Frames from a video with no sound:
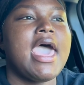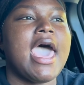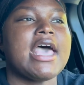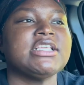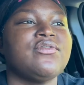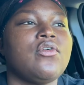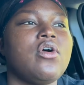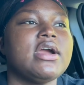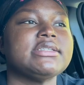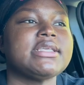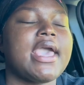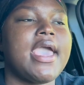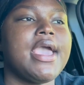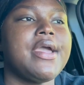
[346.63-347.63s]
as far as
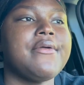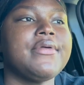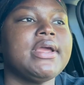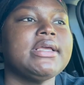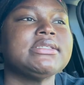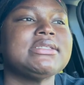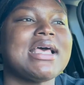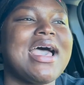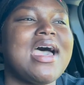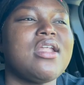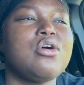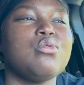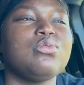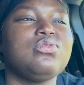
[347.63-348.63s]
errands i
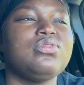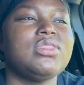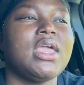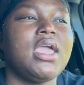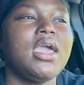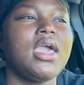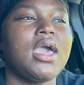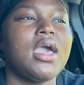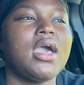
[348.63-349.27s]
don't think